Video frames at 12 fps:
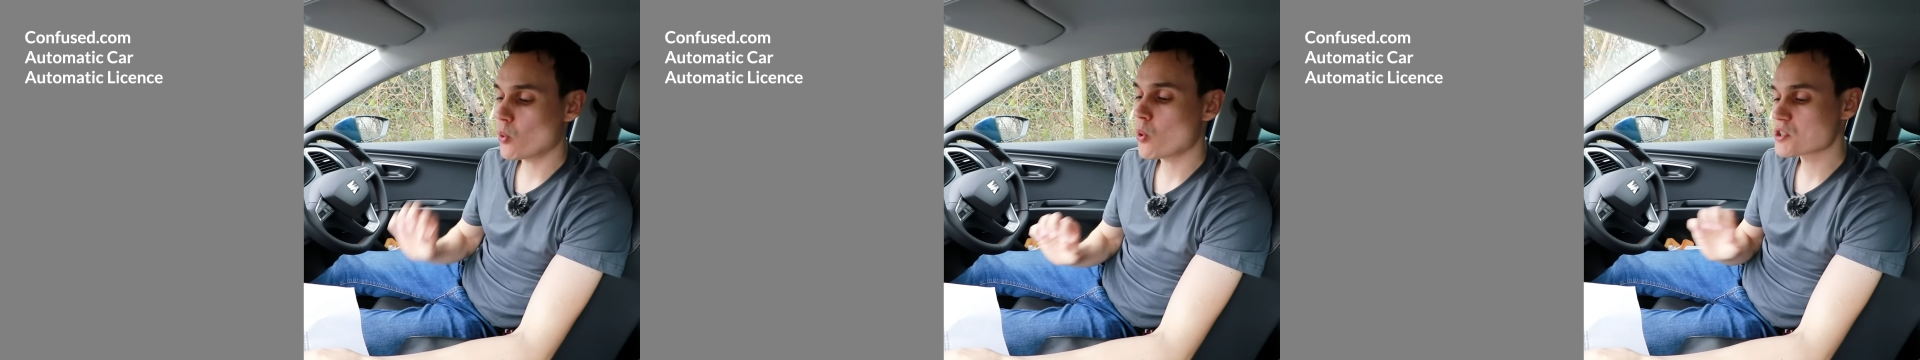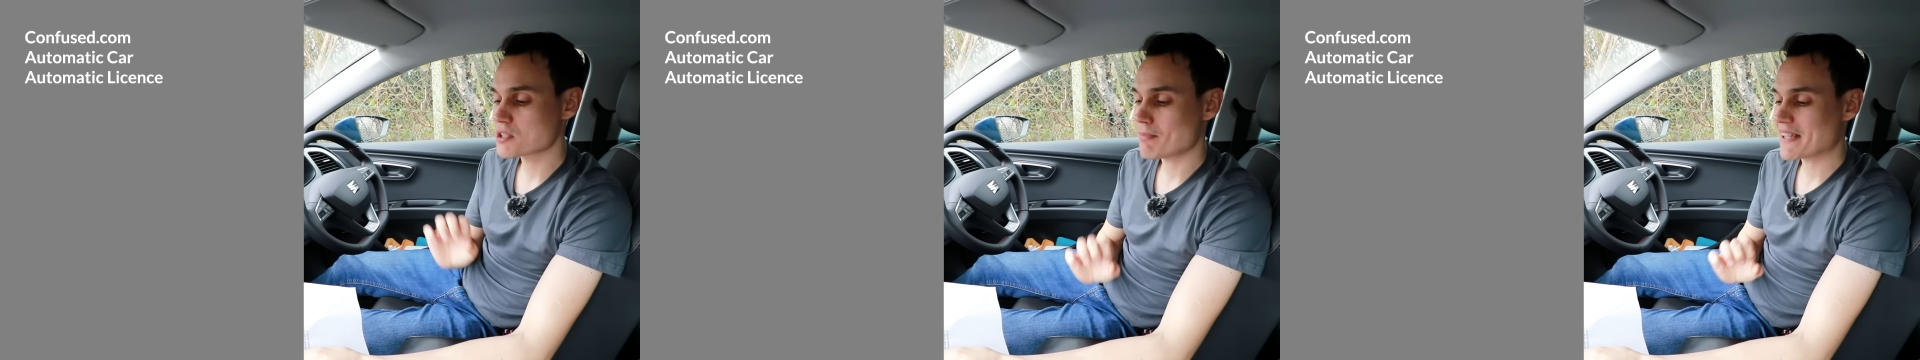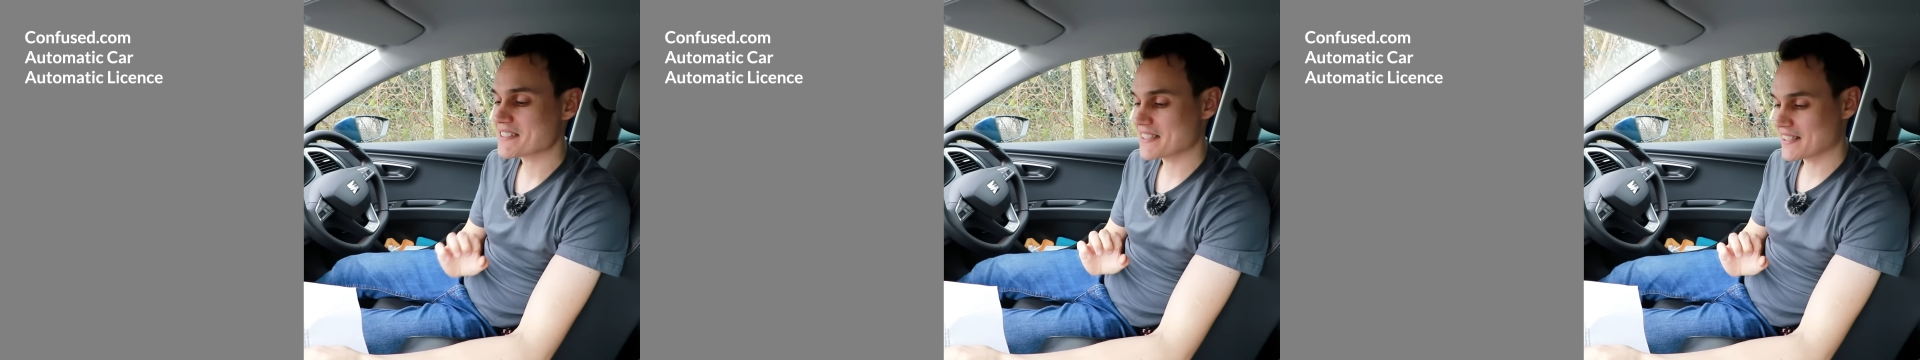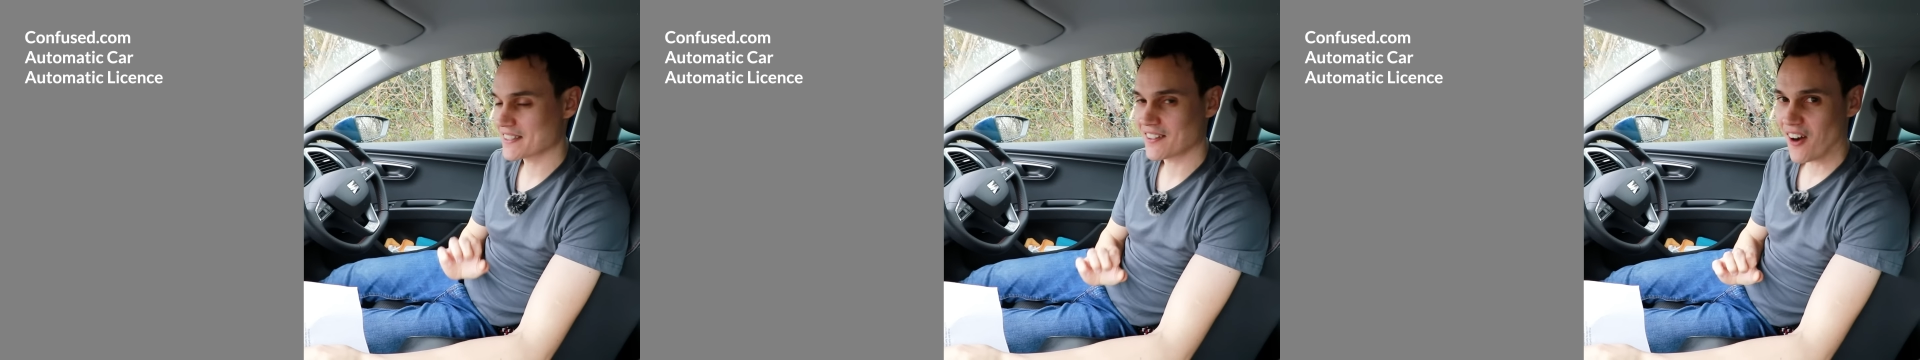
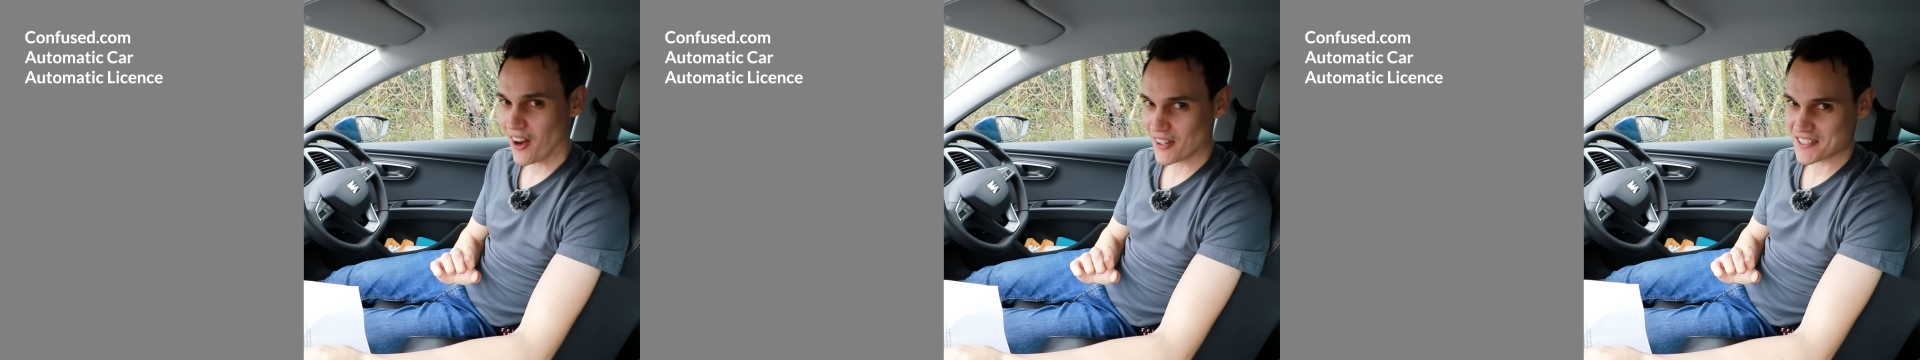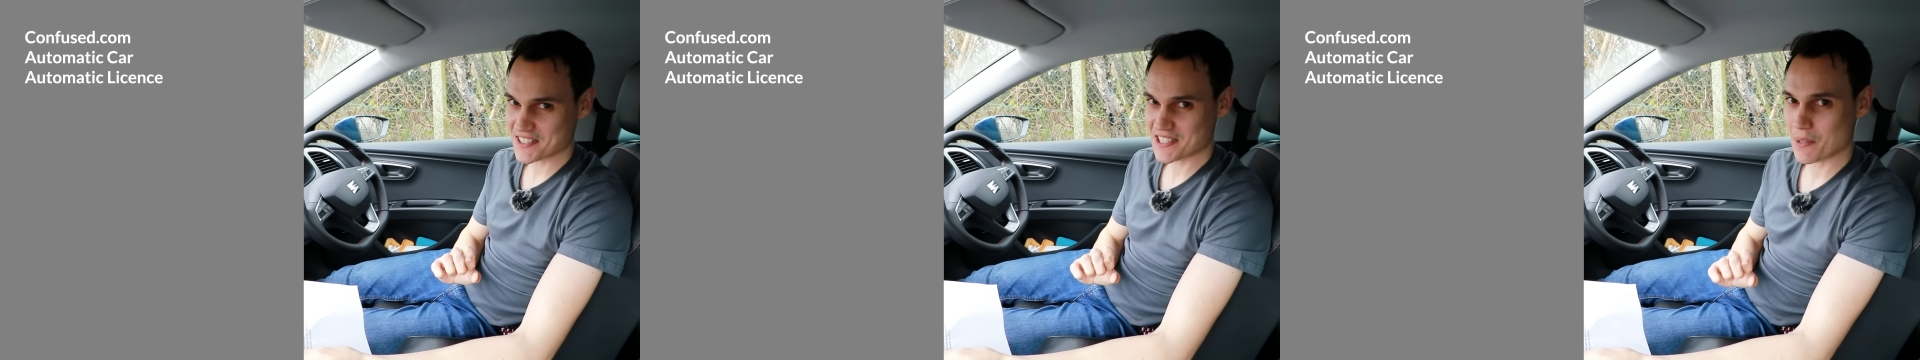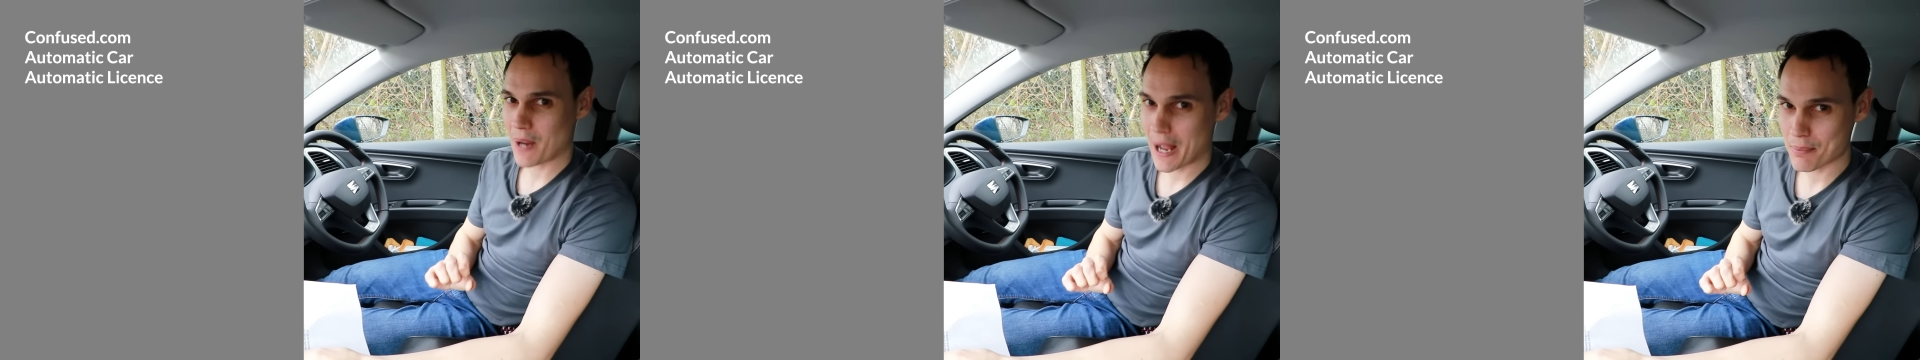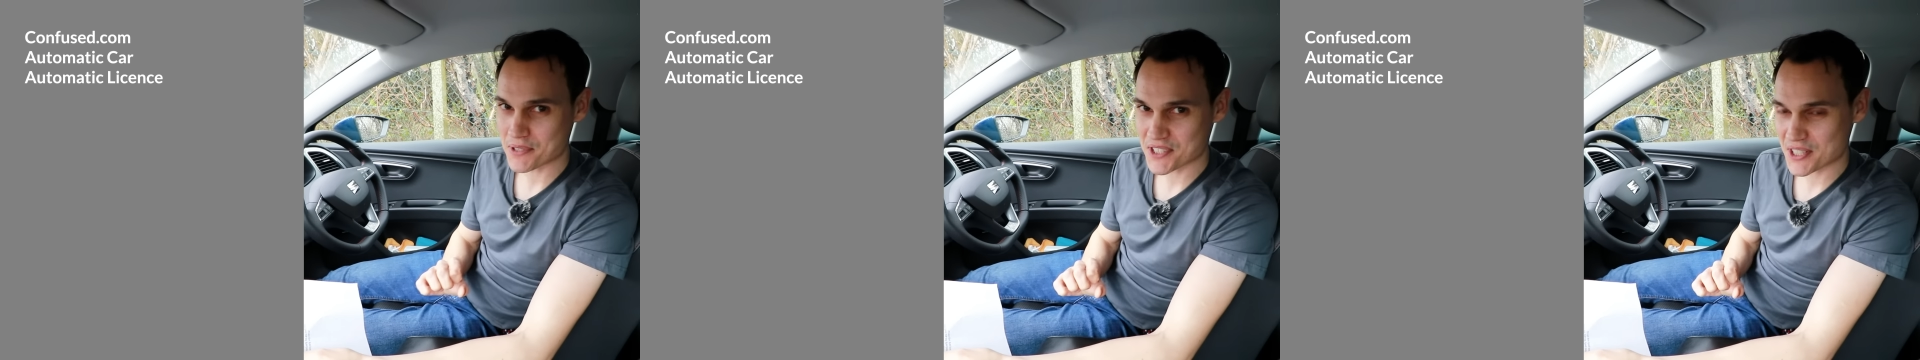automatic car and see what
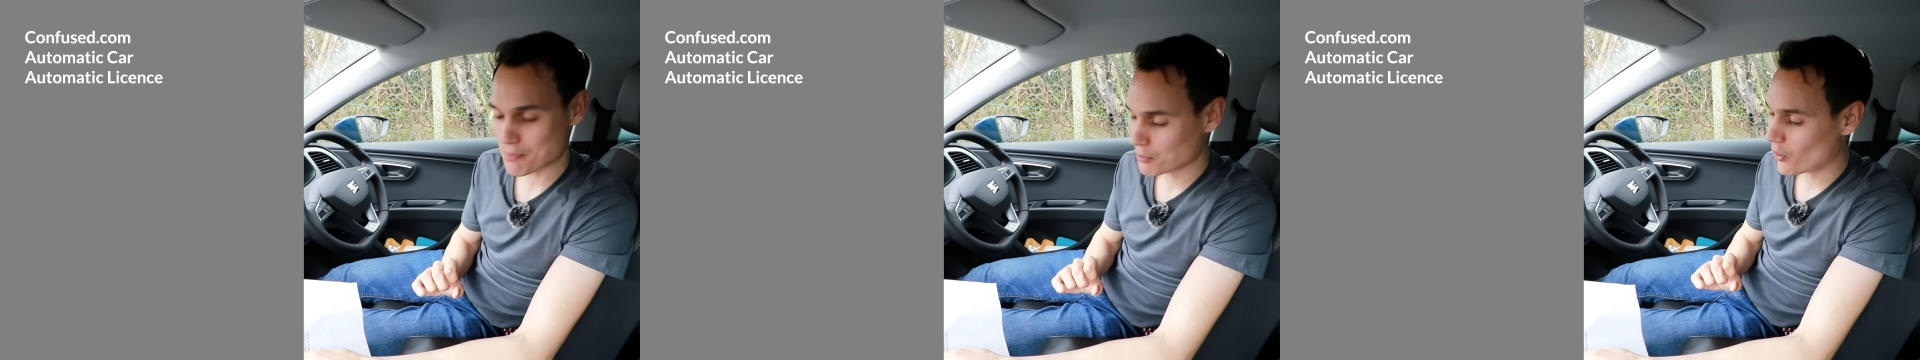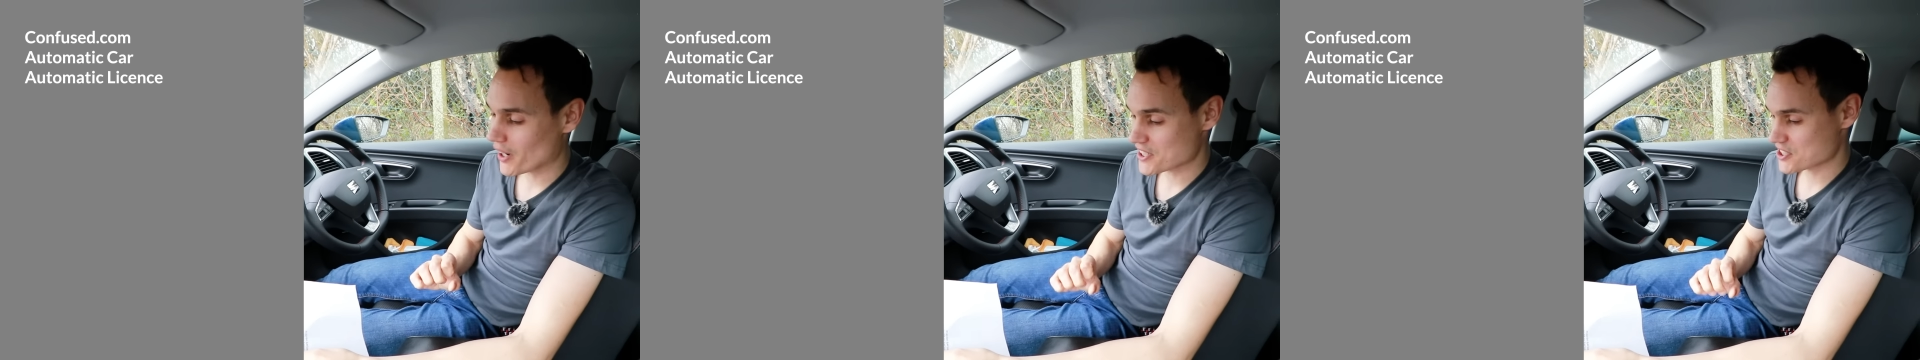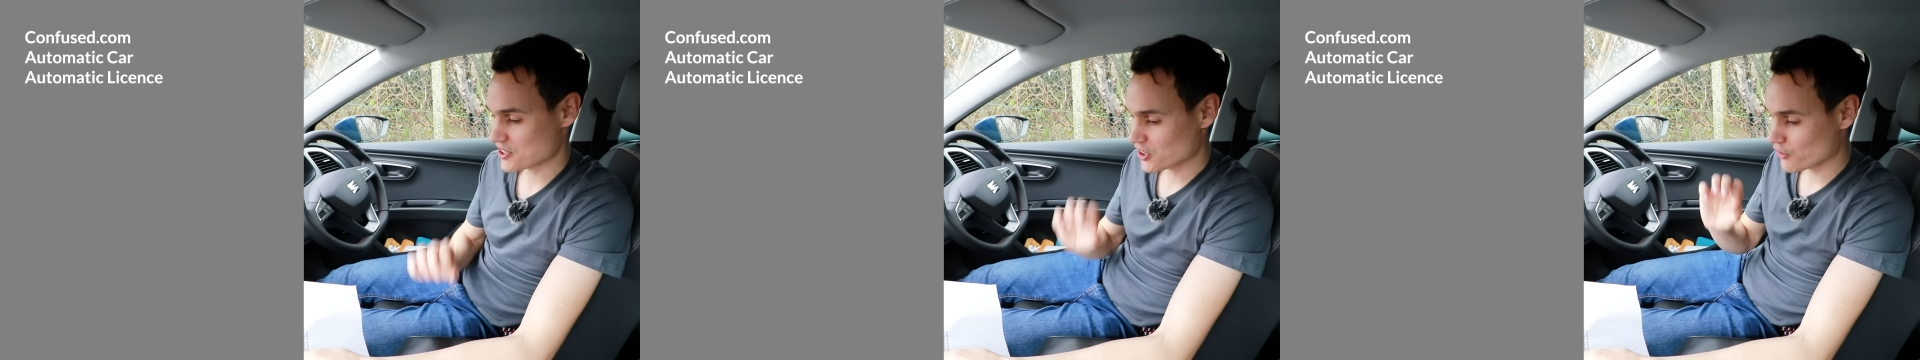happens to the price.